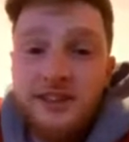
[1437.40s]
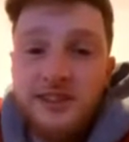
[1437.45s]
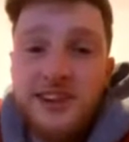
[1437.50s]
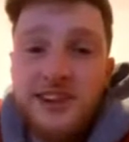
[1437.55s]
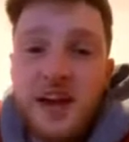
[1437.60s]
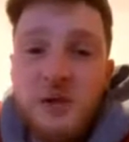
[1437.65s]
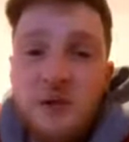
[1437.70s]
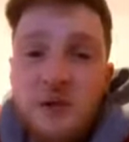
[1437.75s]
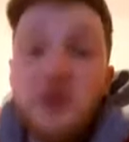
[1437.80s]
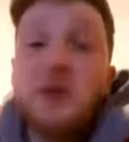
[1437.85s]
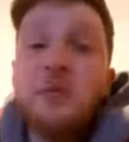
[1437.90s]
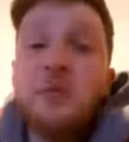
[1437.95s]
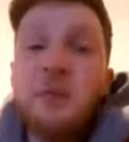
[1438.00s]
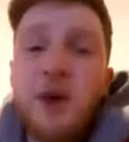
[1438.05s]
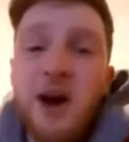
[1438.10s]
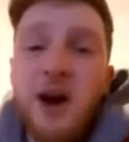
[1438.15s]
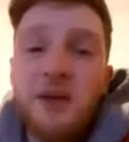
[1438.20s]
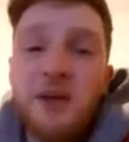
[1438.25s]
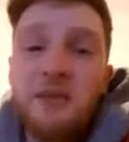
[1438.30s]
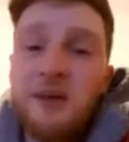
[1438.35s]
when you
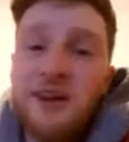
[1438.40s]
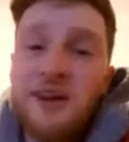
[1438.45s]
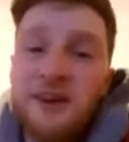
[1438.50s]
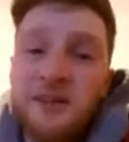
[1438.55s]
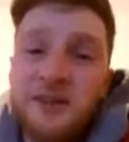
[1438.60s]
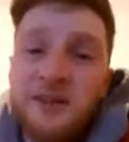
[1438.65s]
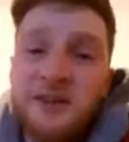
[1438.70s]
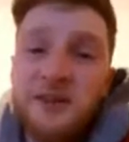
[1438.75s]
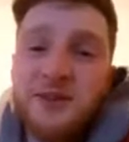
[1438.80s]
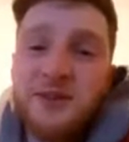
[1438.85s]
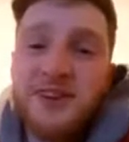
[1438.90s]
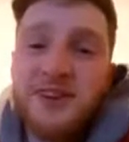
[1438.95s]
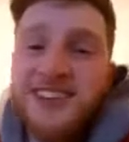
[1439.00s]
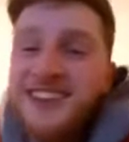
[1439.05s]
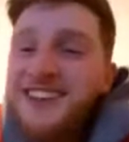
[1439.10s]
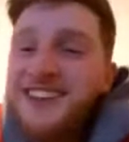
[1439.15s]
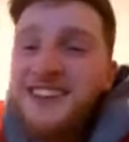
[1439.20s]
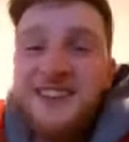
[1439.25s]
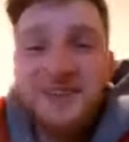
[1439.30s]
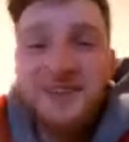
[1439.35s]
brought up
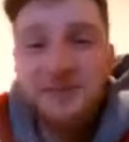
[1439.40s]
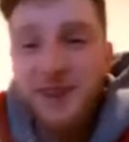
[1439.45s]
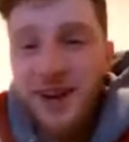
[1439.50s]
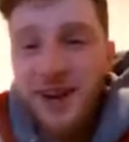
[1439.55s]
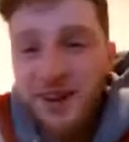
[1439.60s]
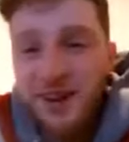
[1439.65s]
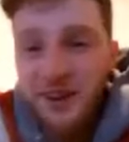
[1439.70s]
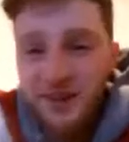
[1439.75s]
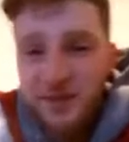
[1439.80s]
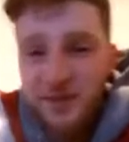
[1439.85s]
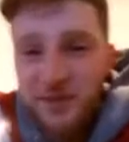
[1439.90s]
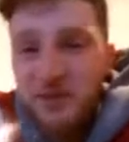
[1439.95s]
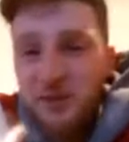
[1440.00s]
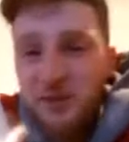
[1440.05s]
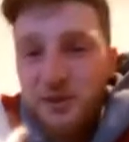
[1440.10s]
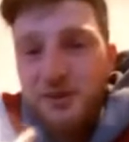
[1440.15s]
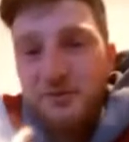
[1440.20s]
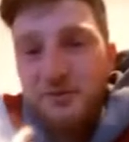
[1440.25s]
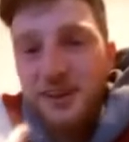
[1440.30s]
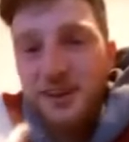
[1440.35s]
but I don't know if you
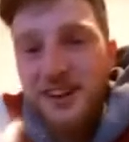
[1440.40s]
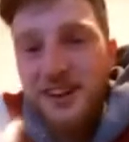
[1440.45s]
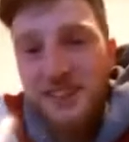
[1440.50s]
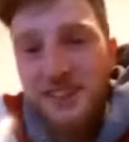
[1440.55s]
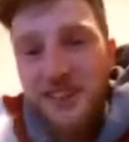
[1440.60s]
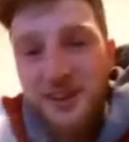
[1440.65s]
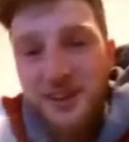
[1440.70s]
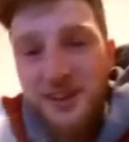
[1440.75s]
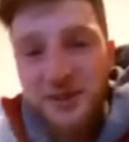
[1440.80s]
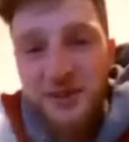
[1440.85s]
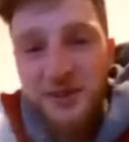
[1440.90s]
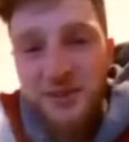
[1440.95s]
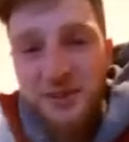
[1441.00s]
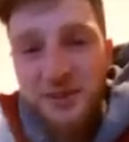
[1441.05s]
saw me backstage when you